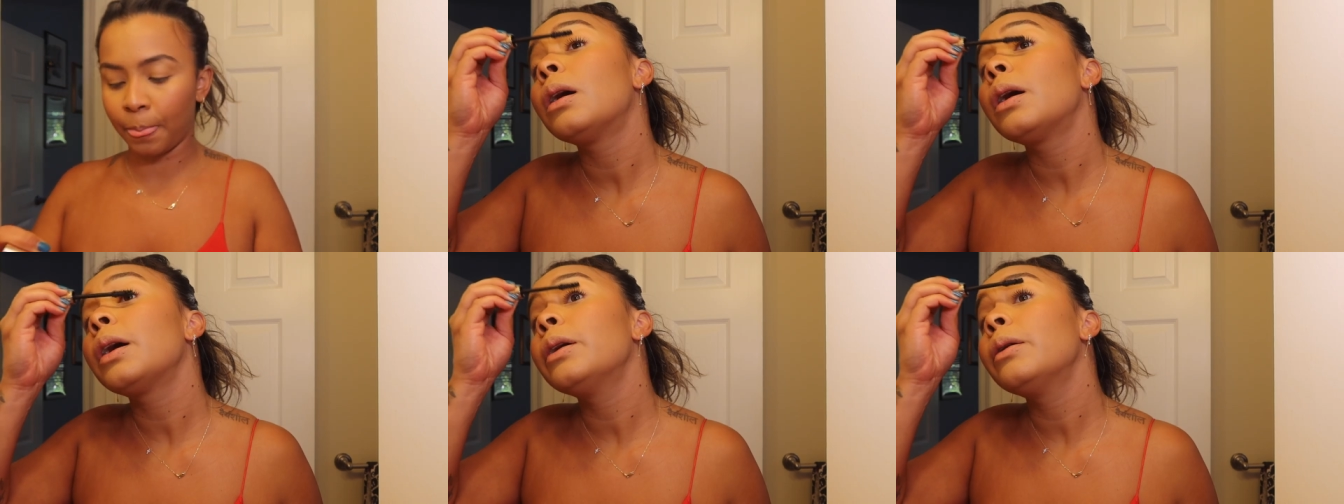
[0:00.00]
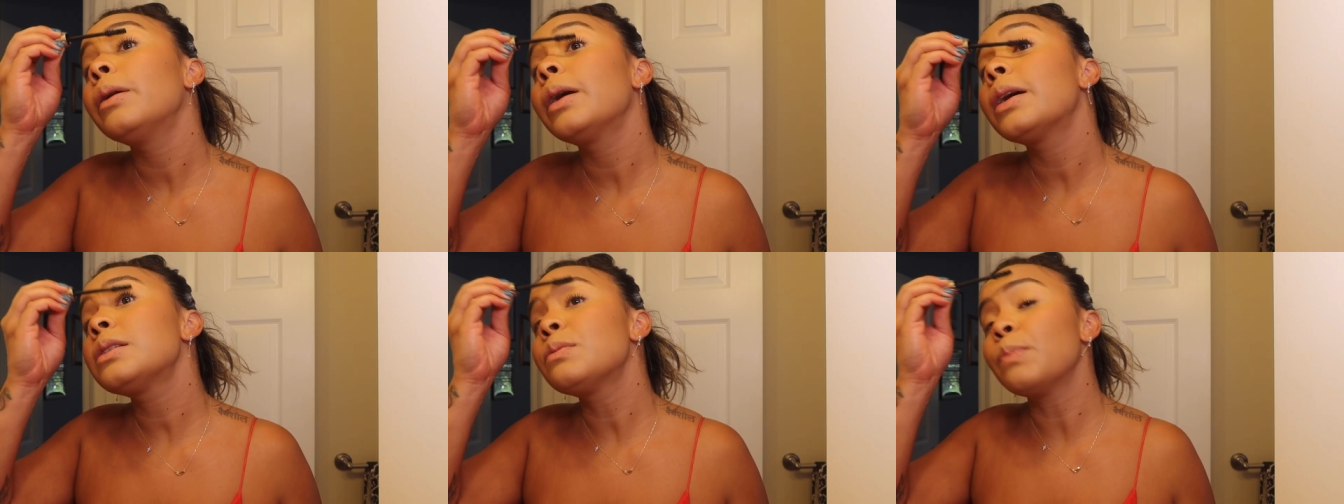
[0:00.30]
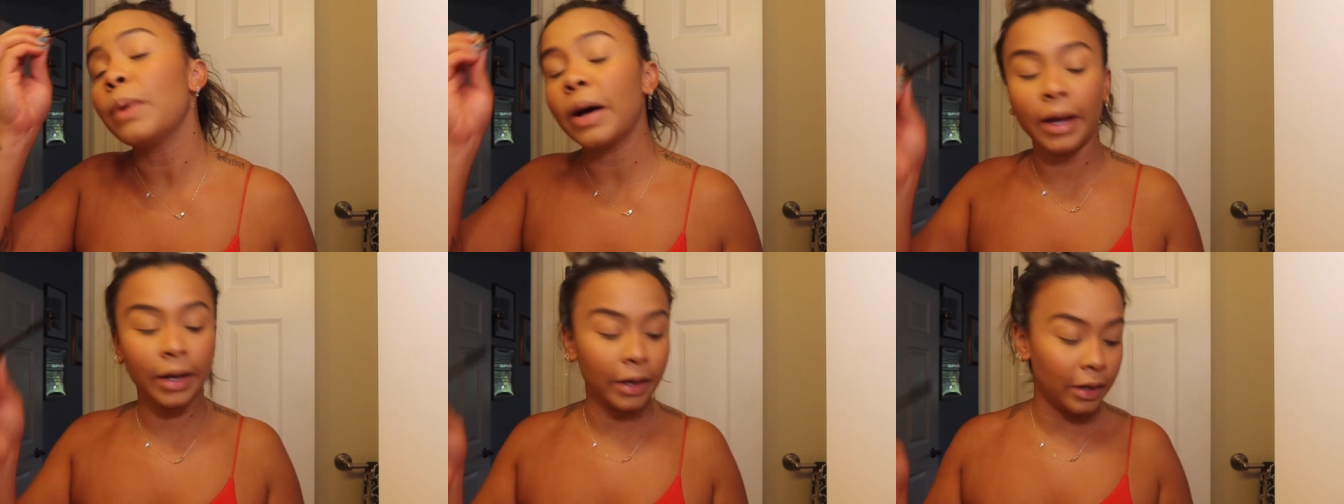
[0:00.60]
Are you guys
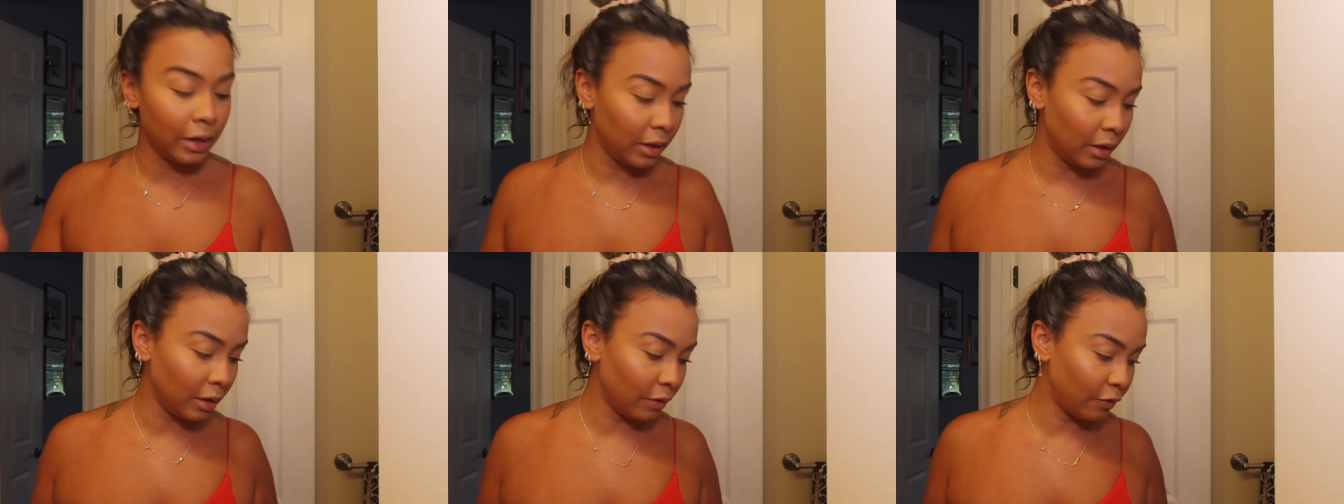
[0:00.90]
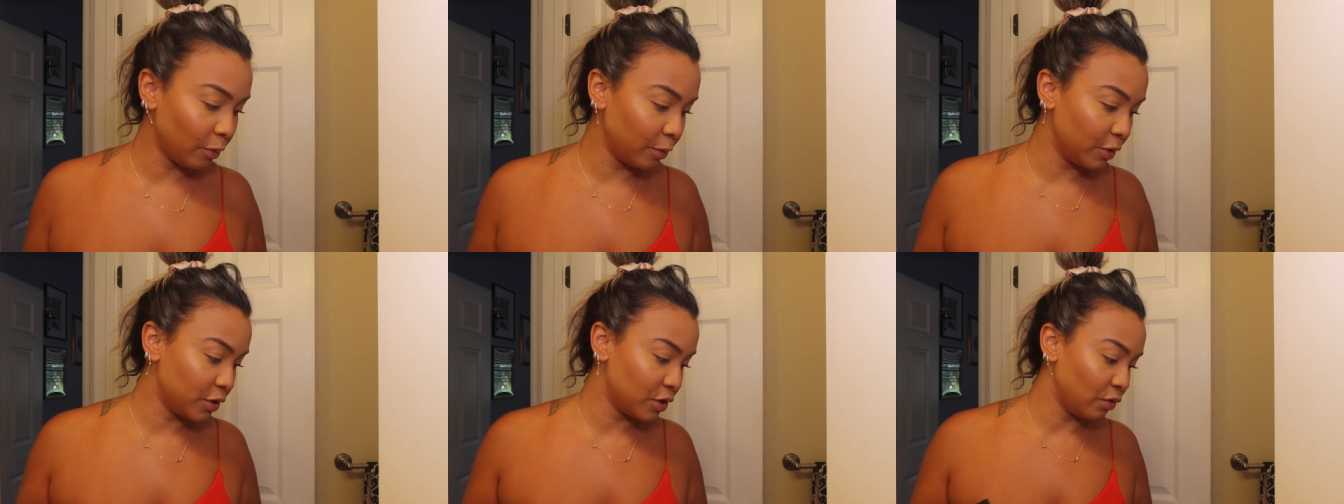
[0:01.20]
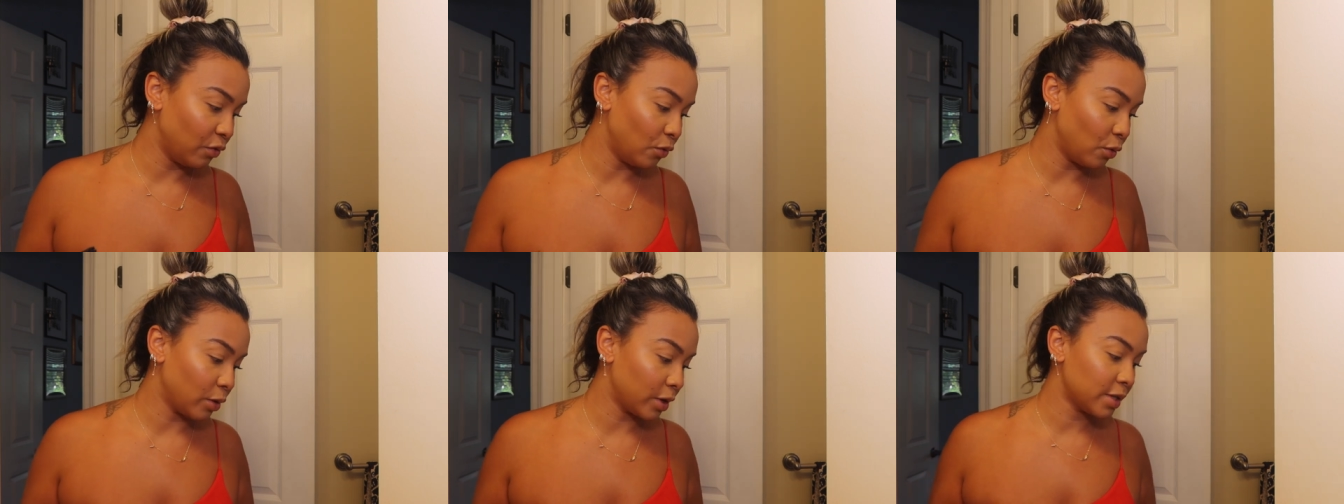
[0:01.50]
buying anything from the
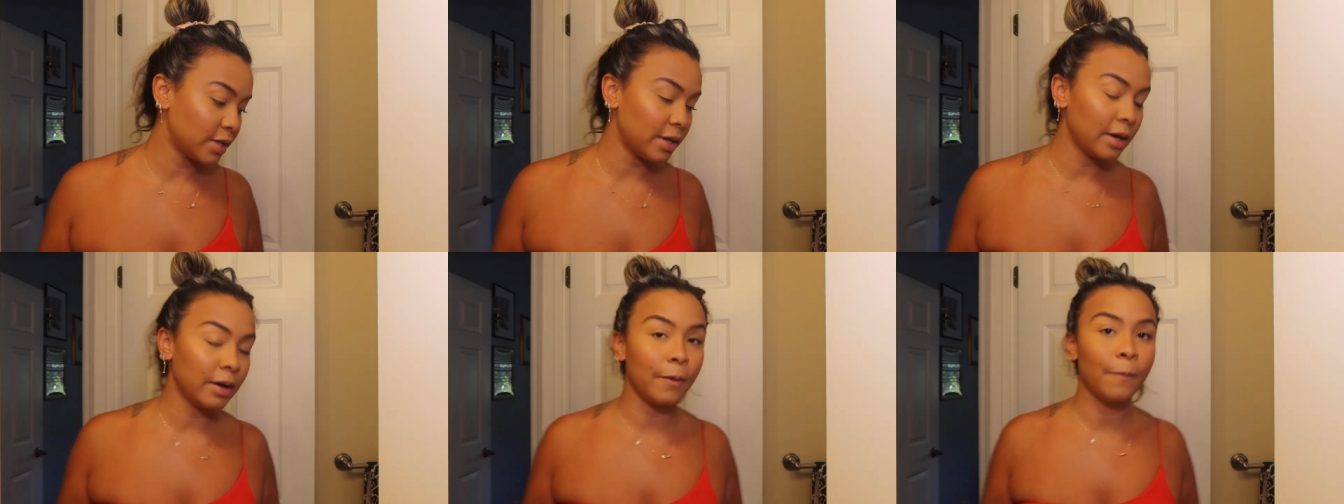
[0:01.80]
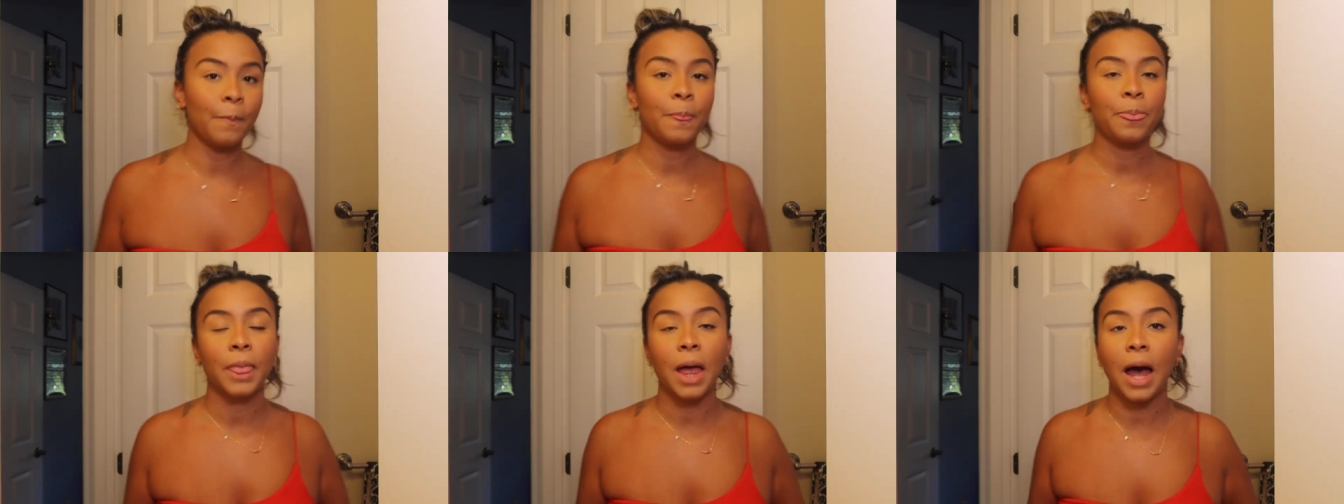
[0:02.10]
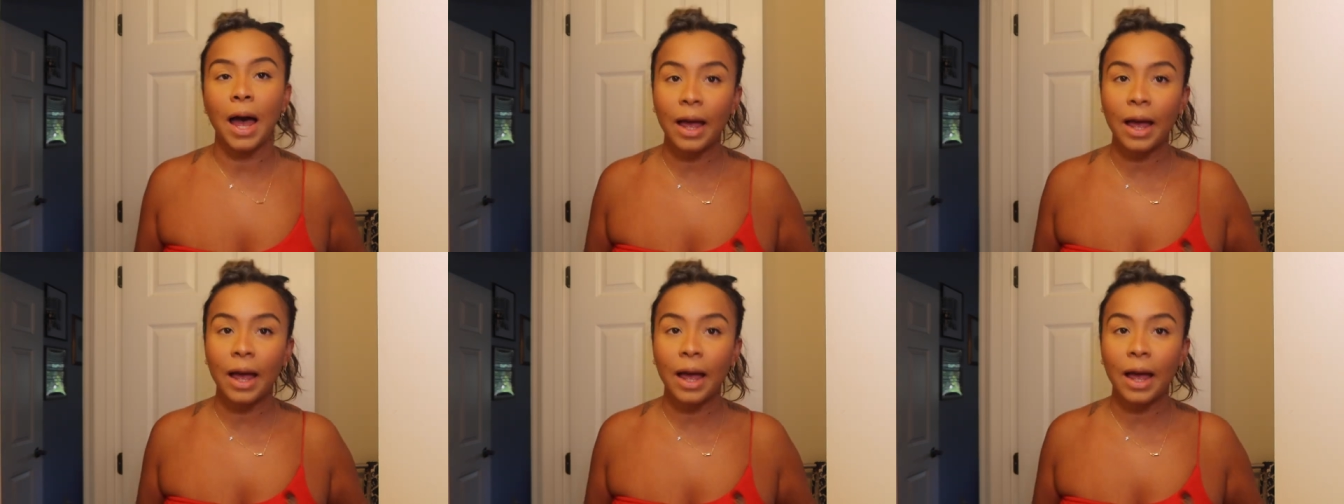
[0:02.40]
Sephora sale?